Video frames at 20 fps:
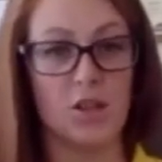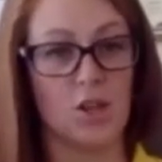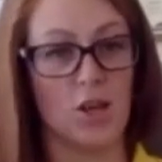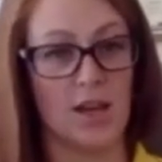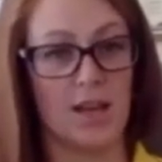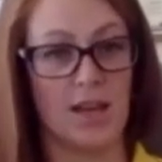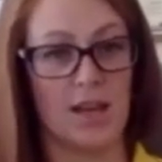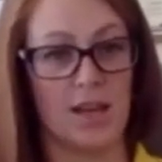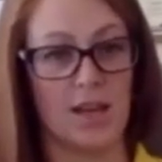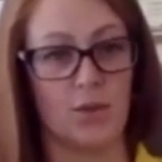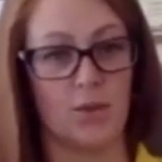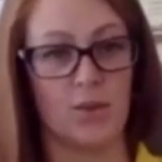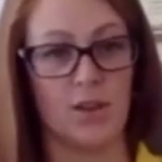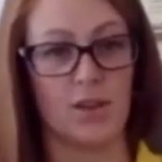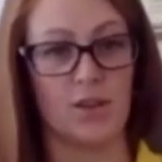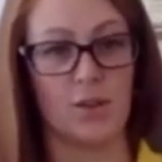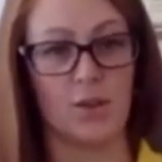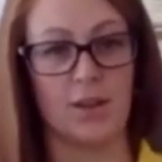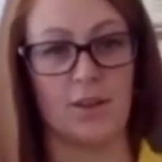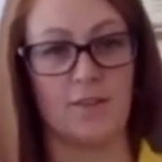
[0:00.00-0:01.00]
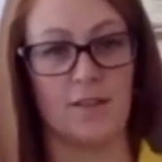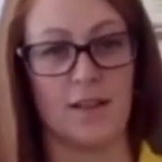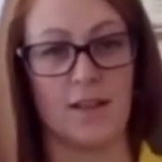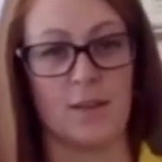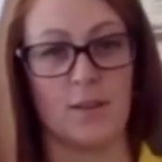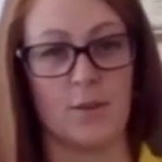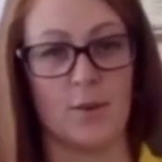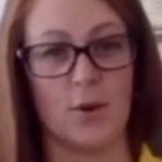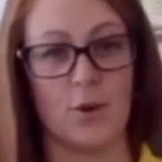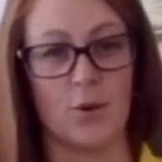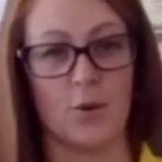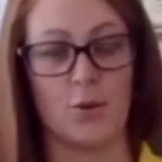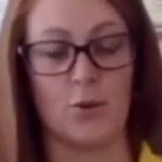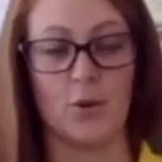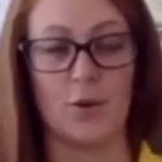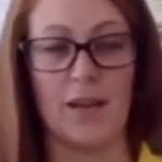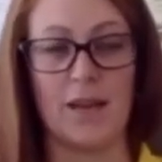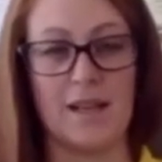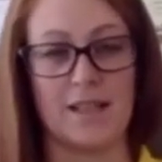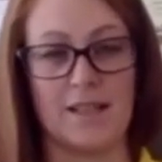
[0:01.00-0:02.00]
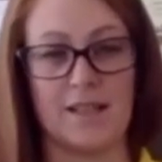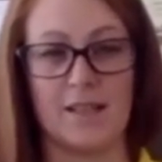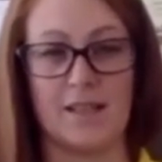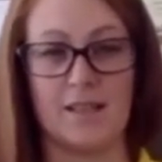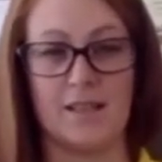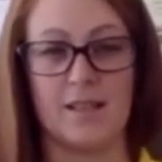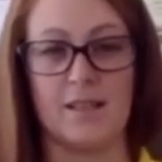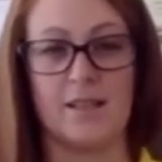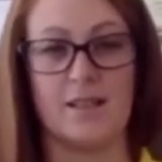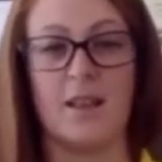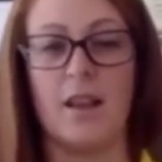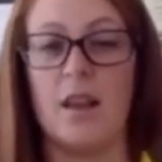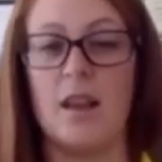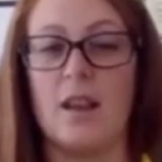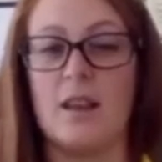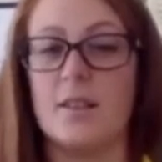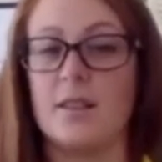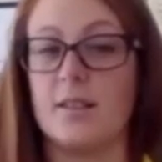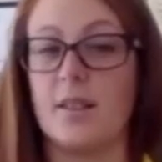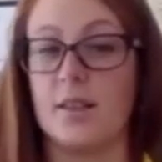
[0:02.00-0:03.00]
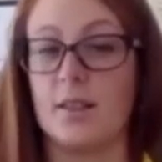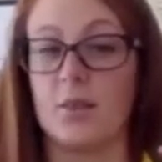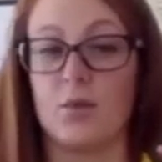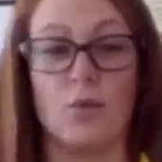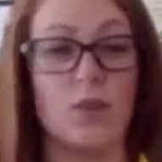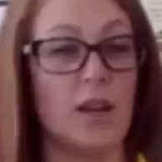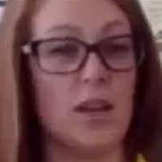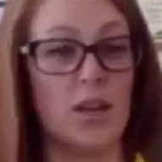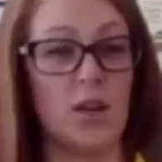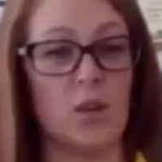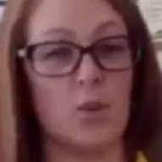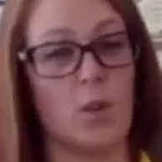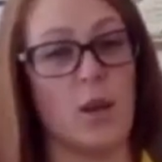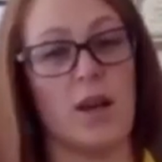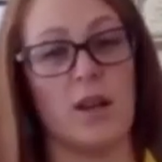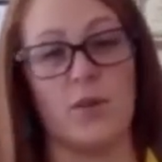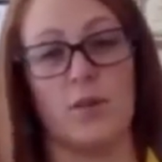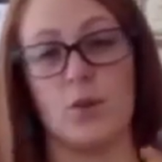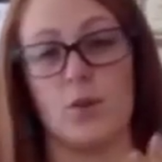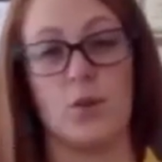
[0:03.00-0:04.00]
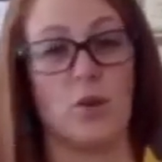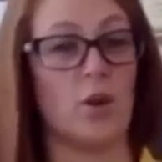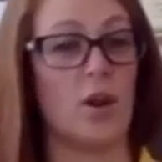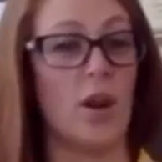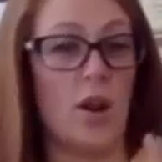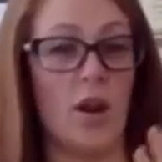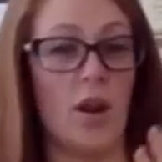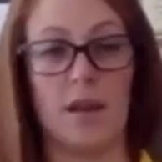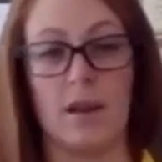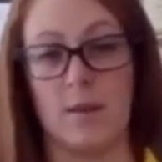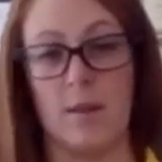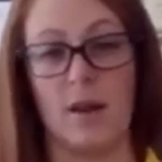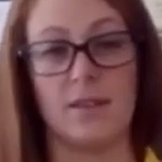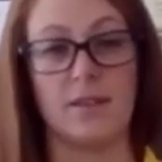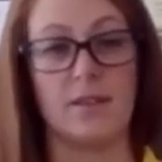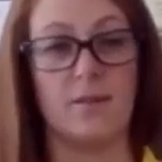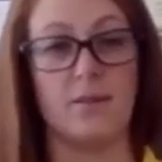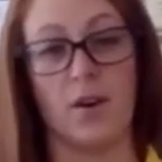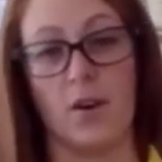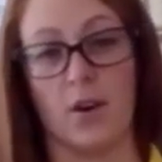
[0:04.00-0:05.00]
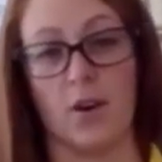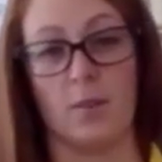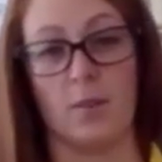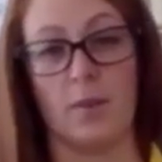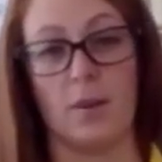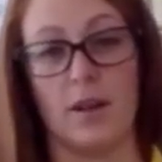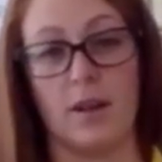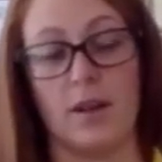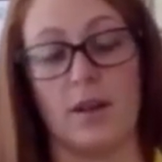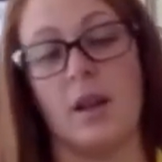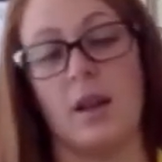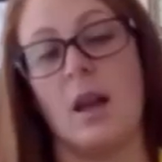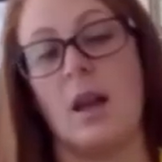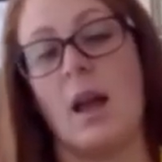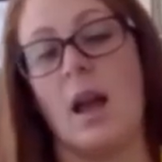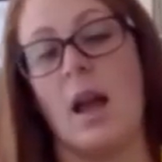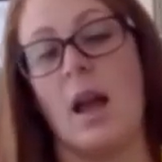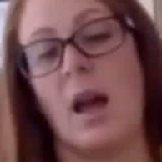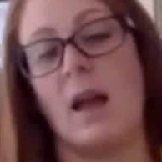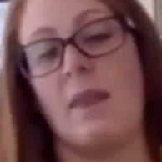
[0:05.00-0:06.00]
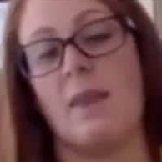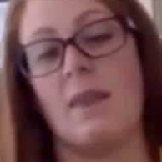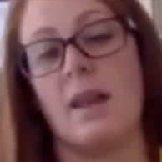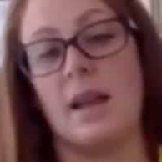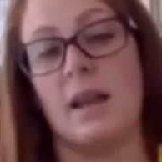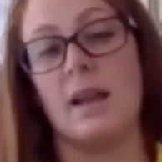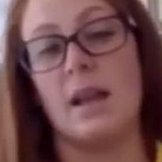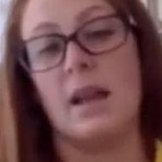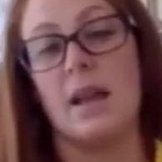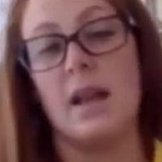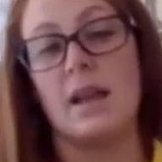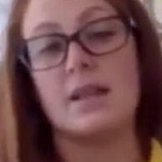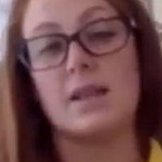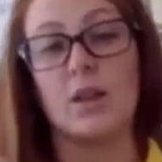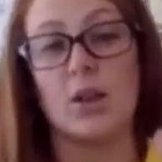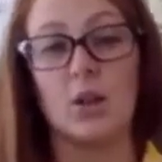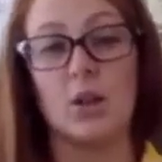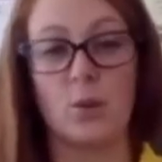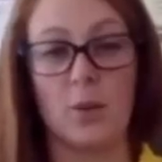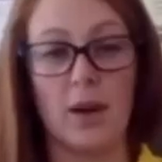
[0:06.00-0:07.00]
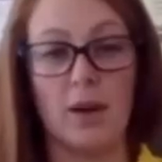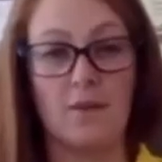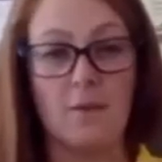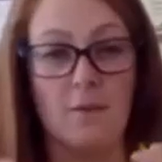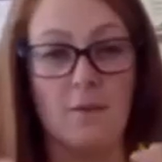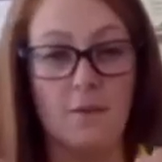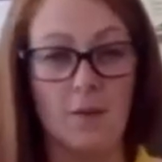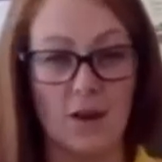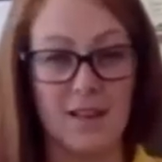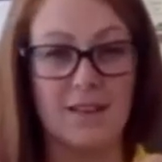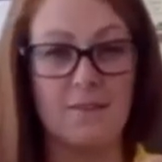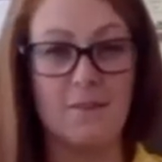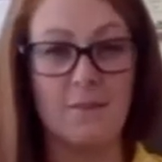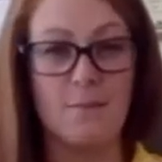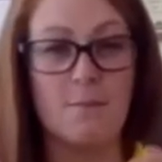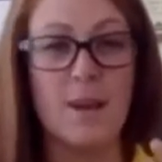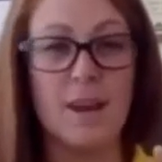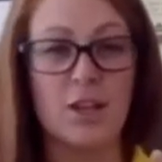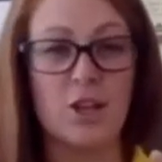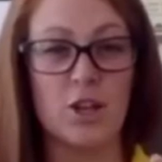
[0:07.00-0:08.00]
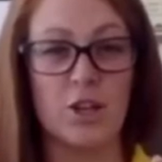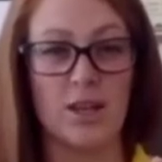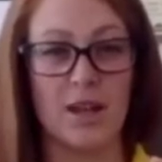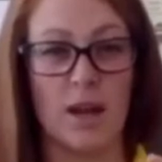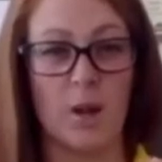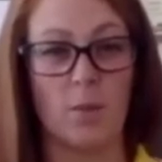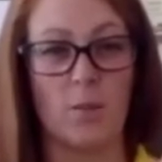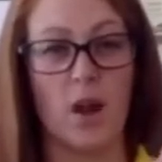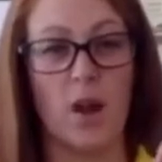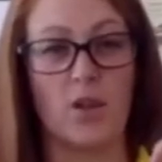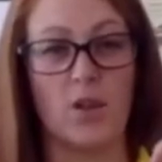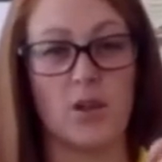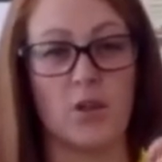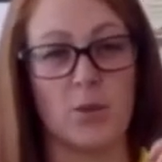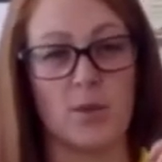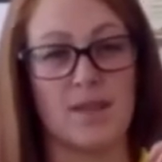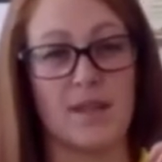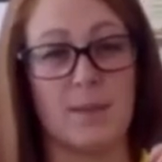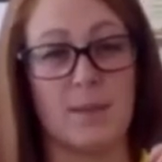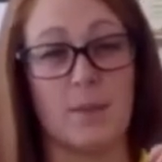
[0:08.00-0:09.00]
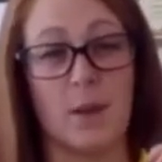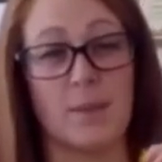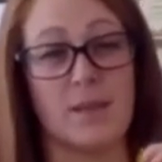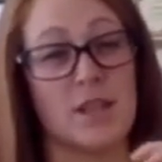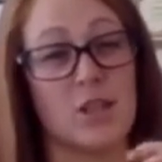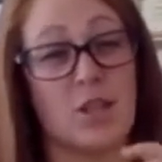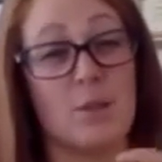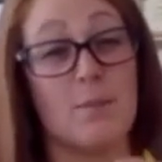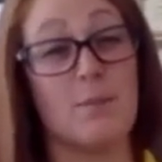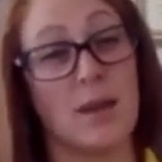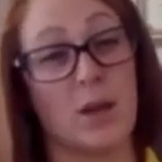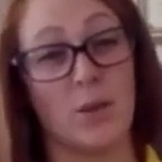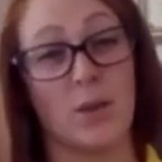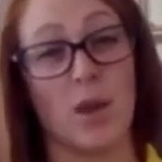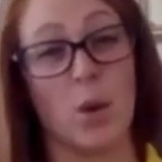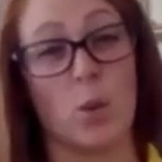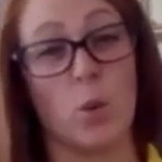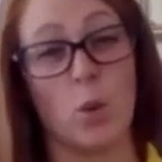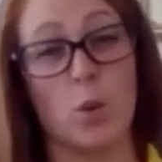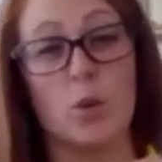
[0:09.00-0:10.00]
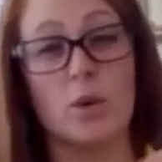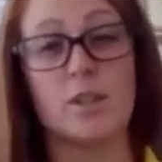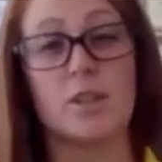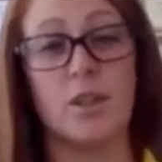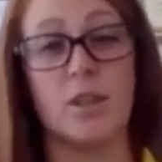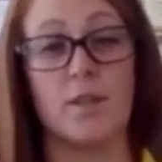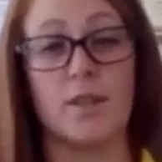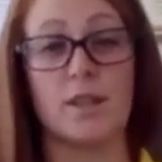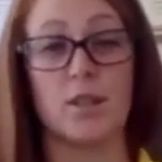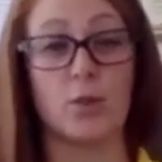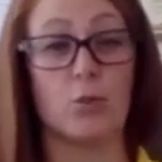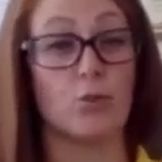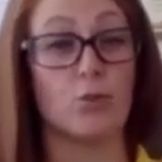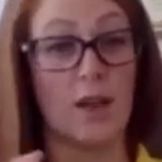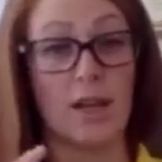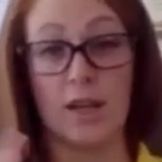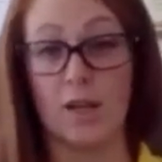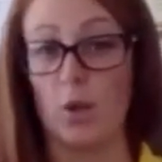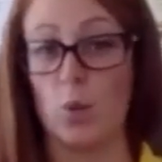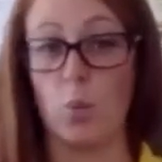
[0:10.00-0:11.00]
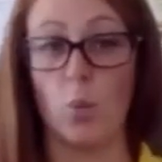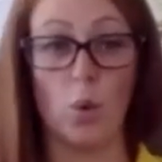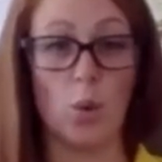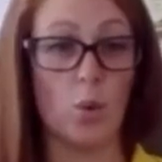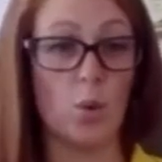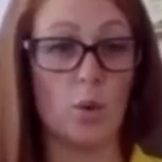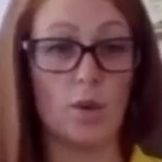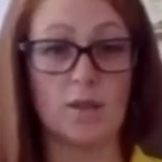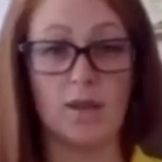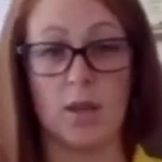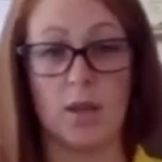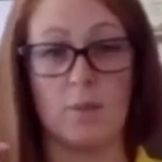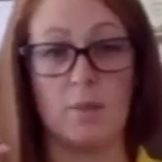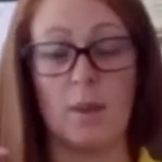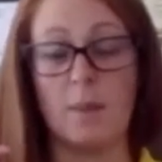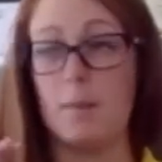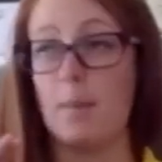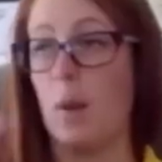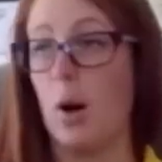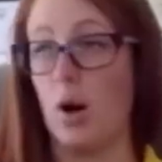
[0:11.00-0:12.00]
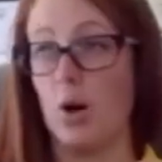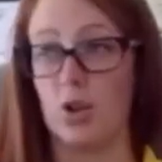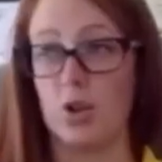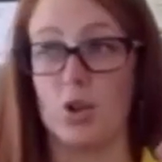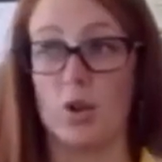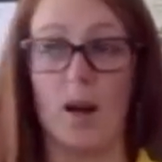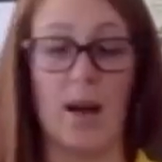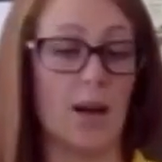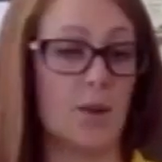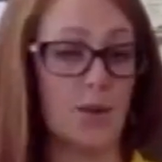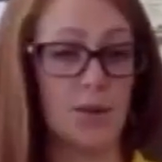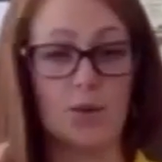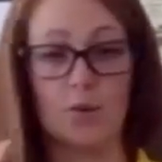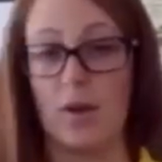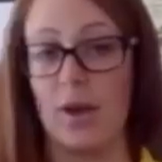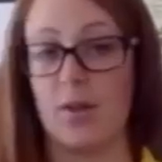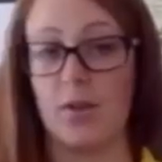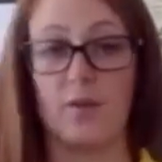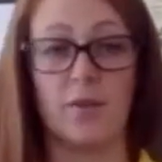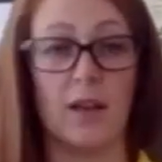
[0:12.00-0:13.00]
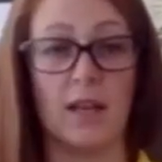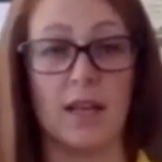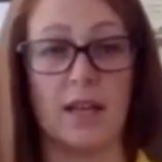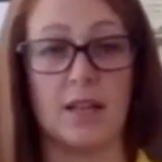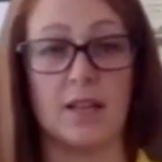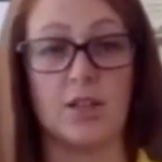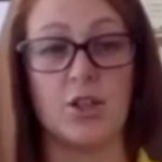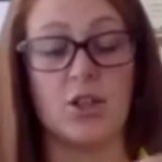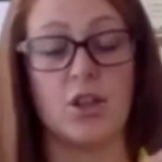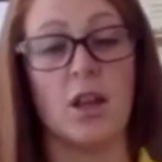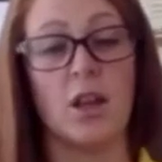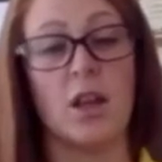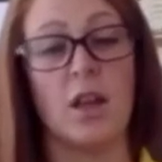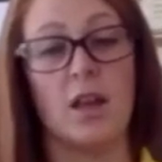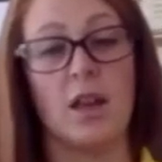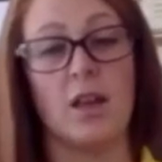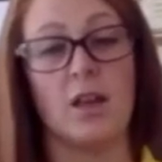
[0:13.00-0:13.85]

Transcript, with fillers: checking in on their doggy Facebook or doggy Instas. So that's a really good way of your dog learning about its environment. And then it's a good way of them finding information out about other dogs they might potentially meet on that walk. So if it's a regular walk, so maybe past your house, around the village,